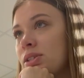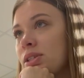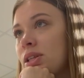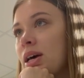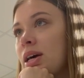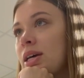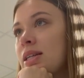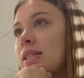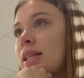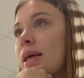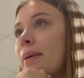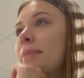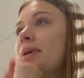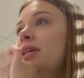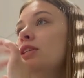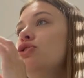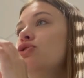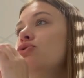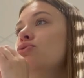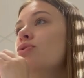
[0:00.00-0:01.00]
slide. Let
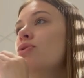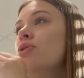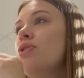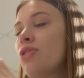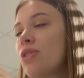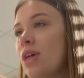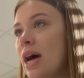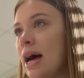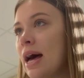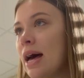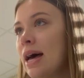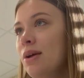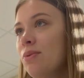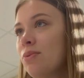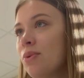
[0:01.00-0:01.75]
me do that